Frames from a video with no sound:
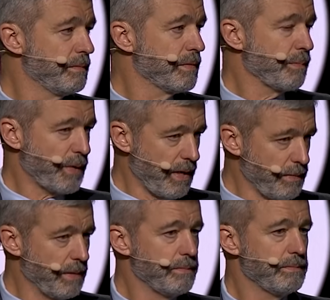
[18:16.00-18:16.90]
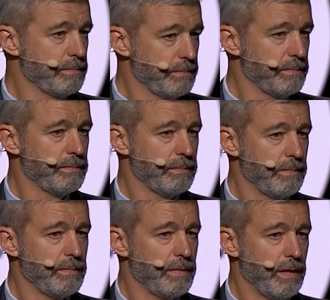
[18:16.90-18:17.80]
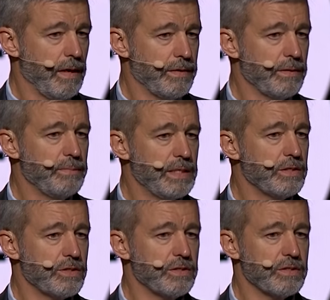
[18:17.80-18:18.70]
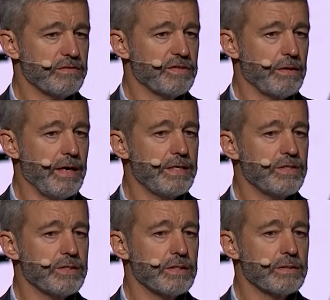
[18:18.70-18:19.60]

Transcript: The problem are the ministers of Christ